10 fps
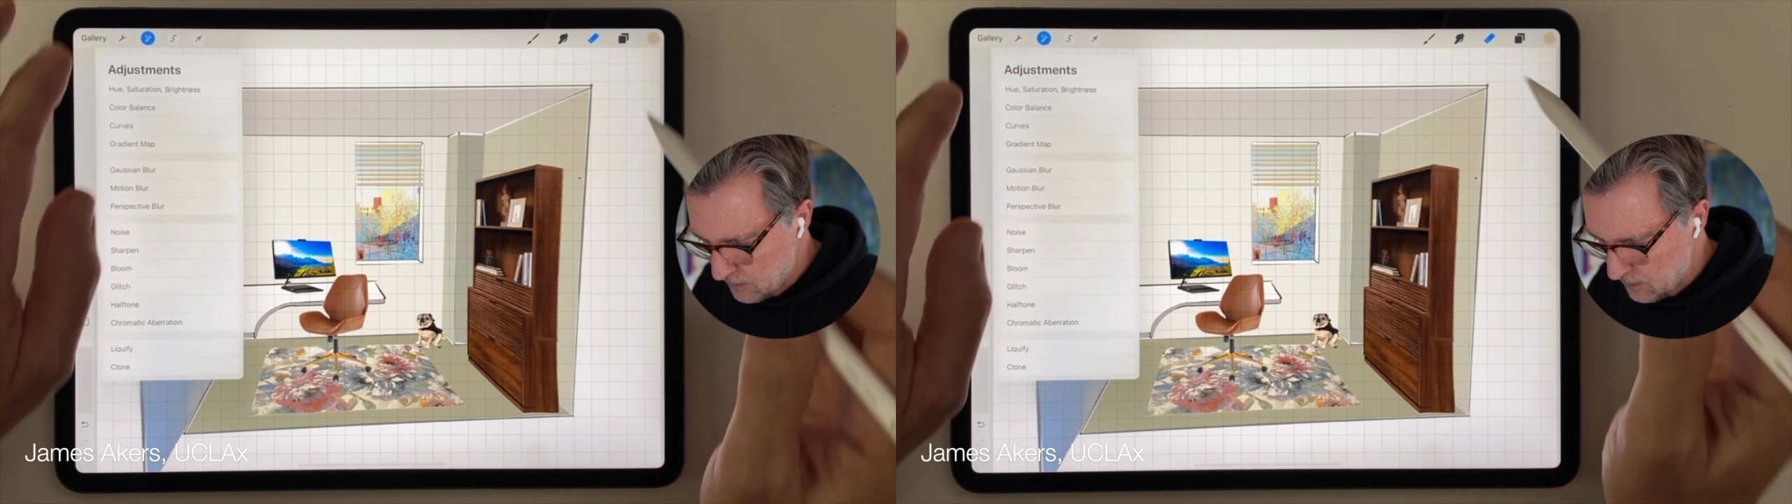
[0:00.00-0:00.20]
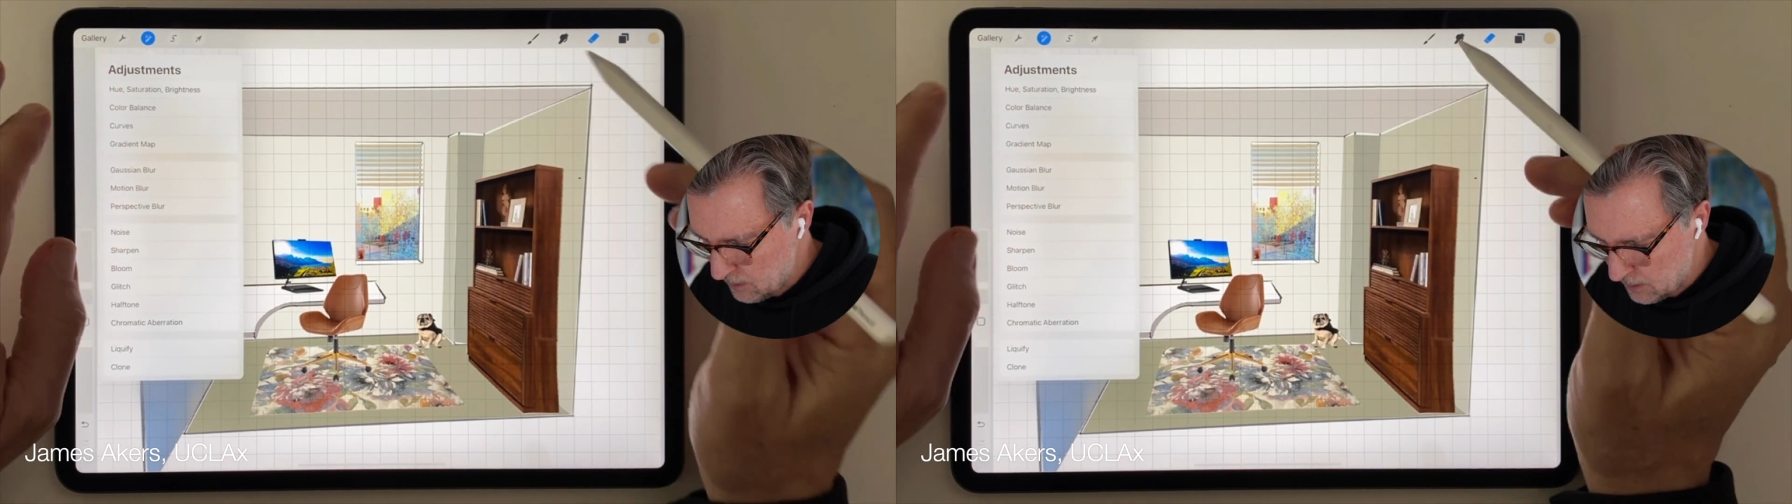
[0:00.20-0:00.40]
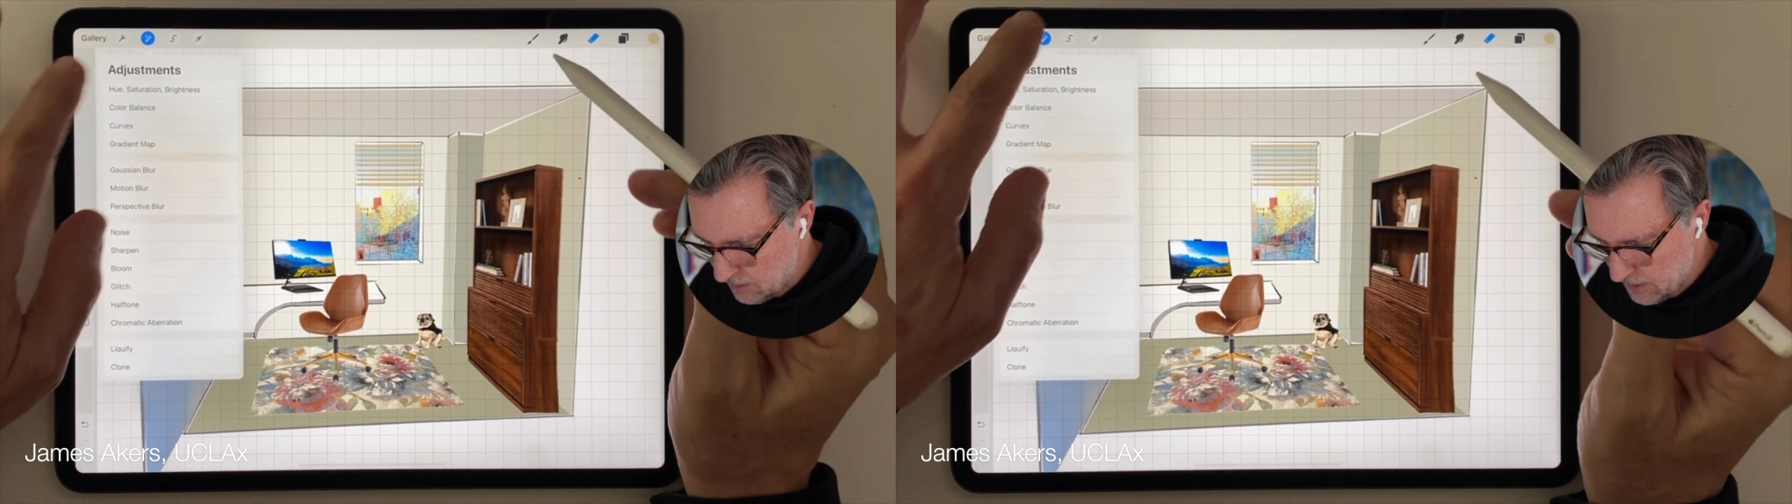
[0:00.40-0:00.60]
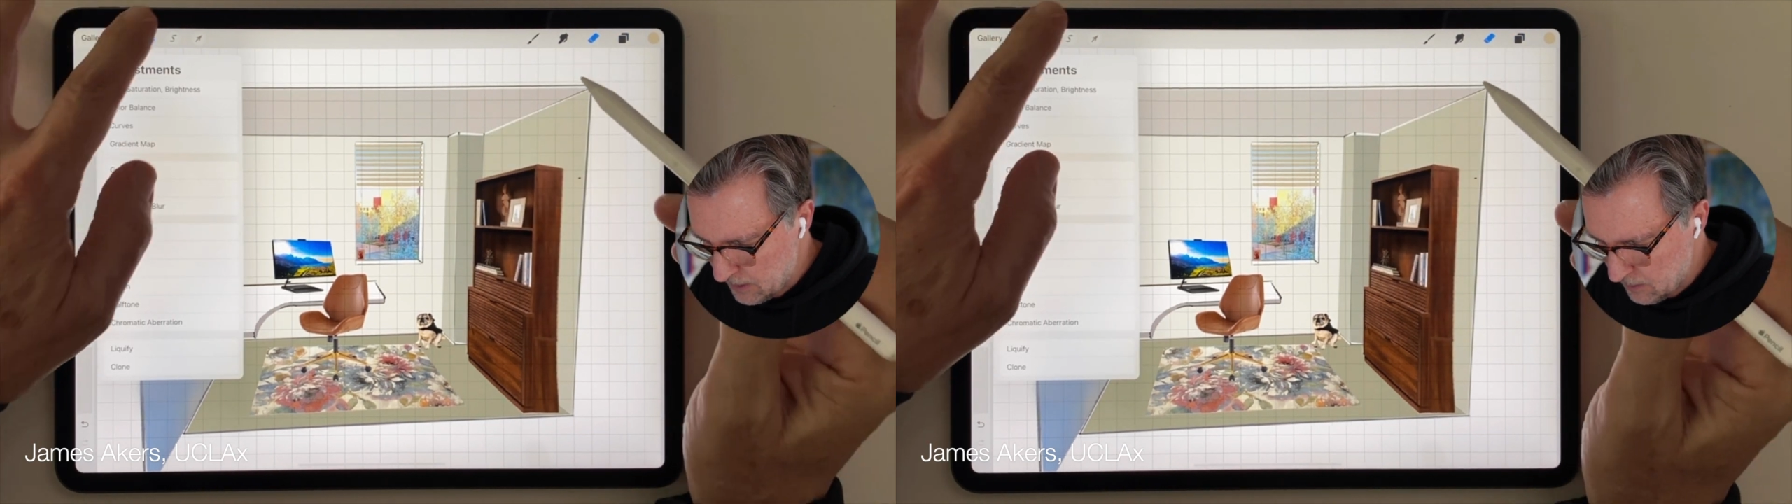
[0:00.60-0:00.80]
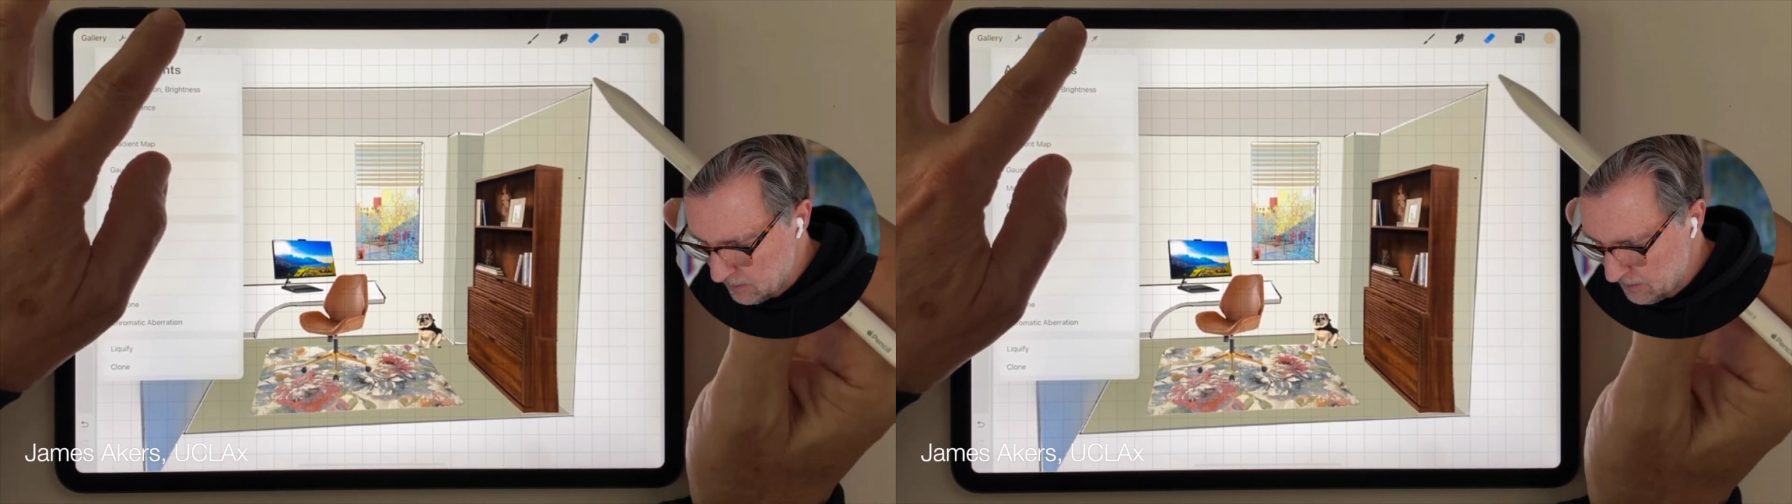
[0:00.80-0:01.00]
let me
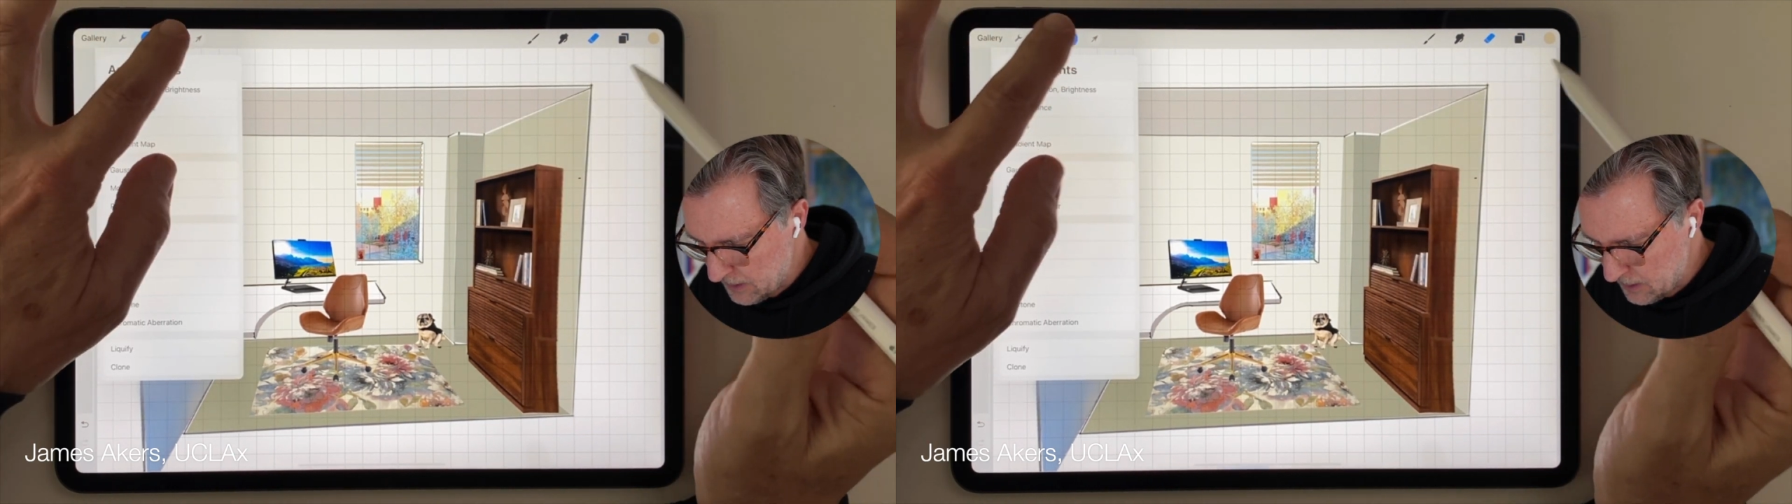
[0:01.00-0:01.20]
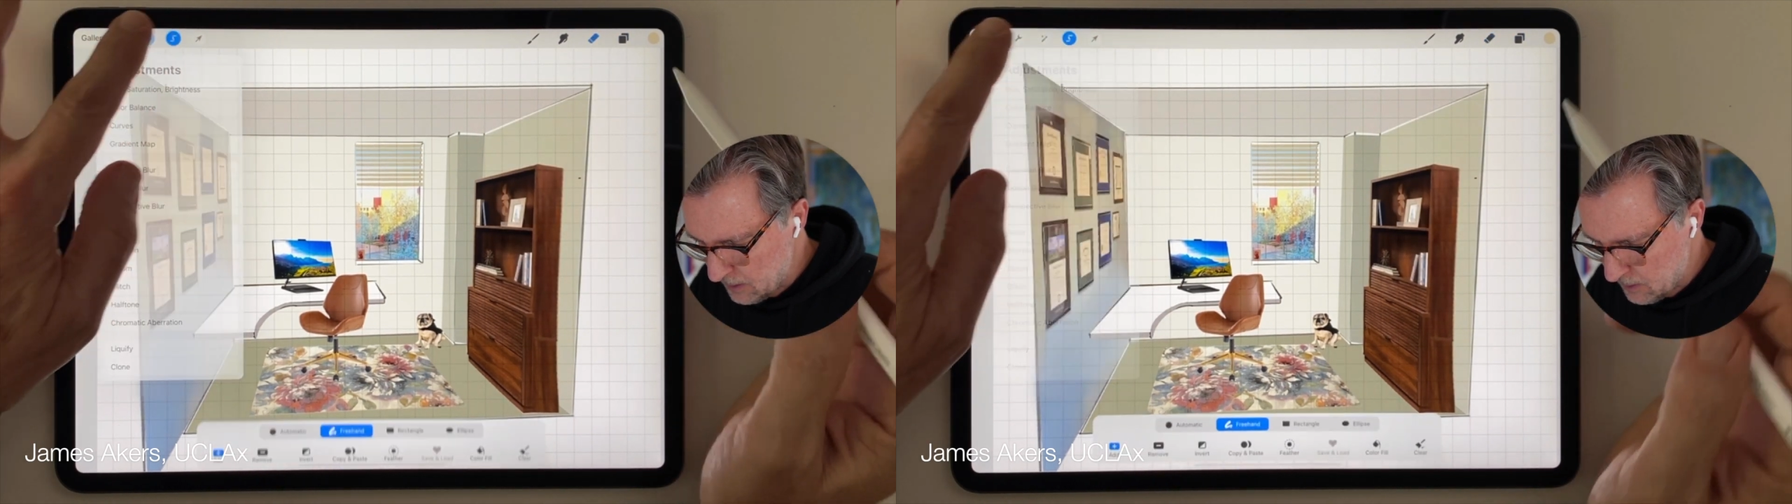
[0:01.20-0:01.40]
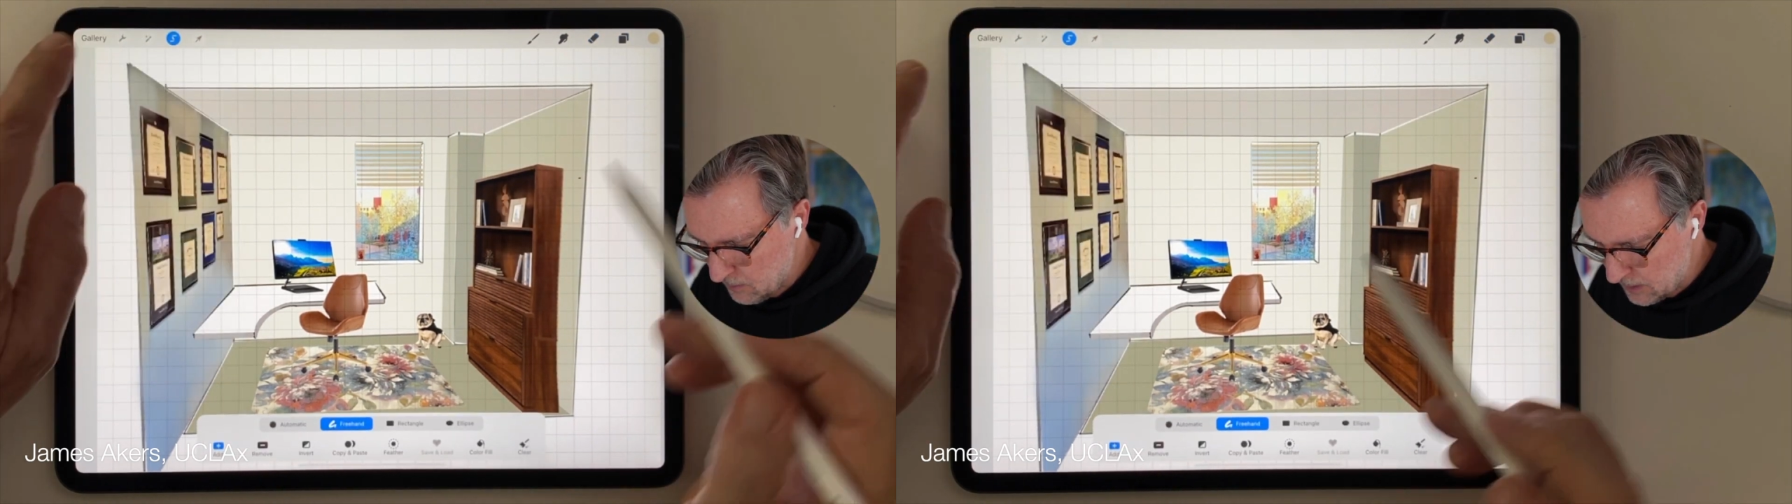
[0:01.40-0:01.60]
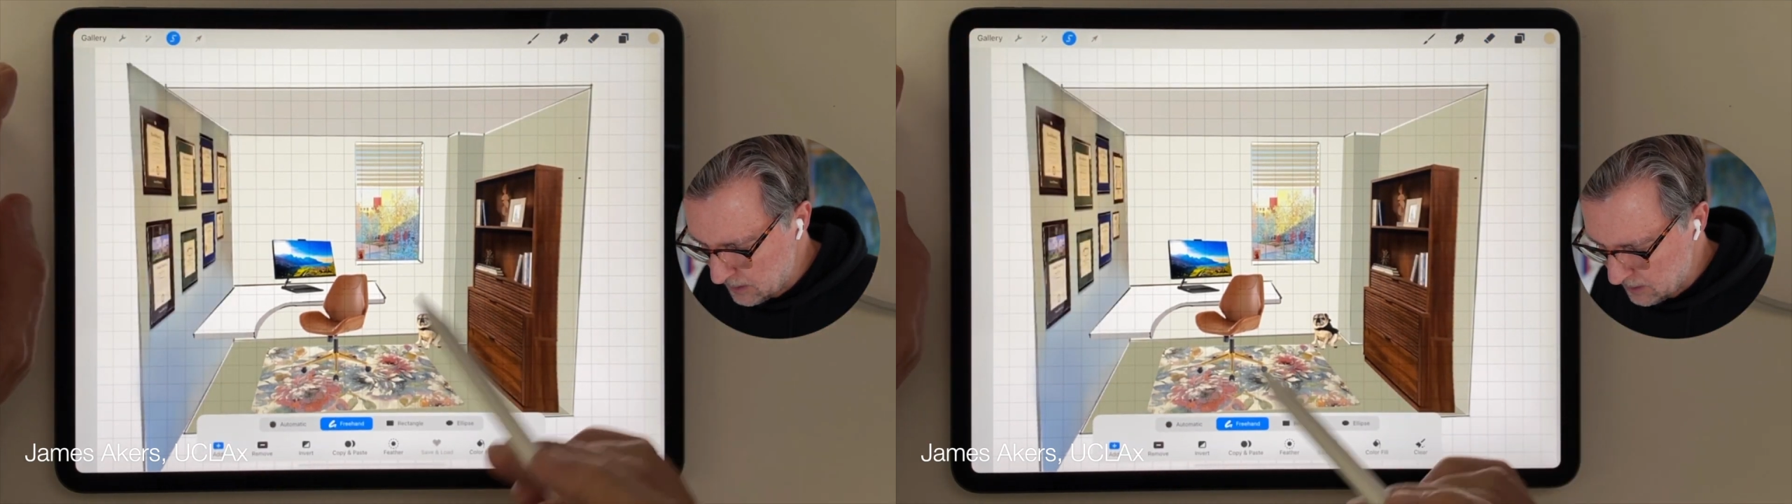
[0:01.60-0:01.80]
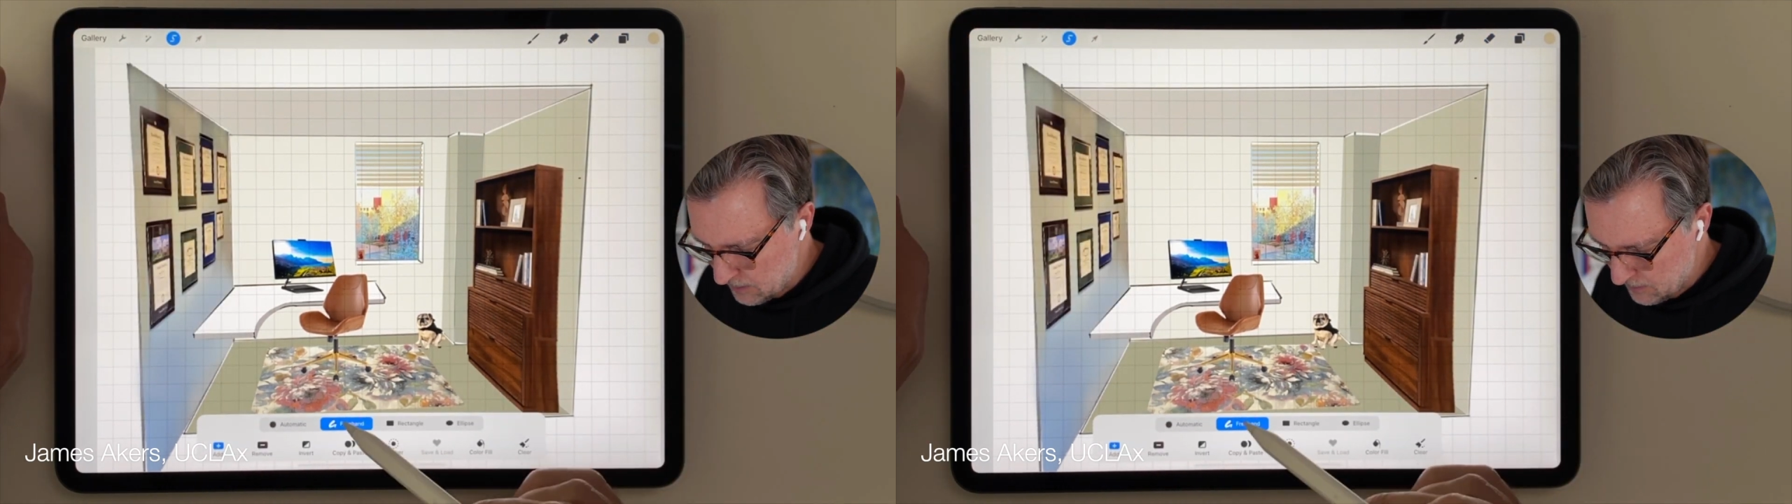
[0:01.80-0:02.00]

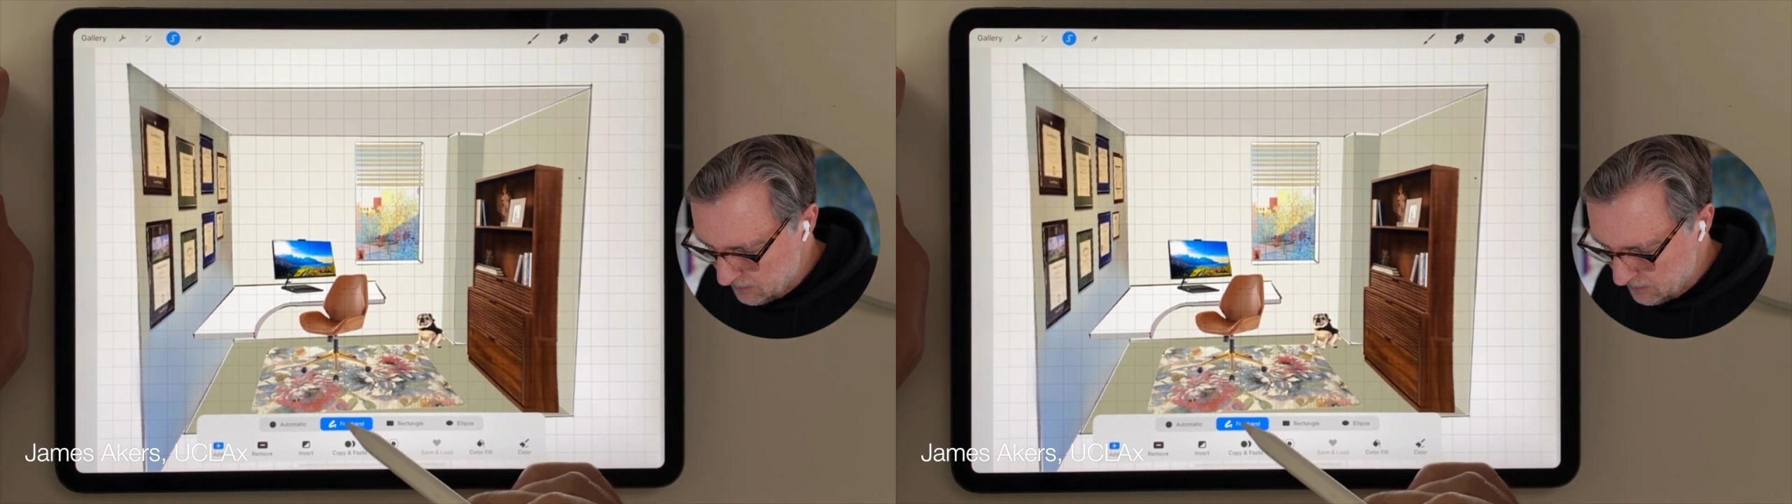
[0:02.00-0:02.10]
go.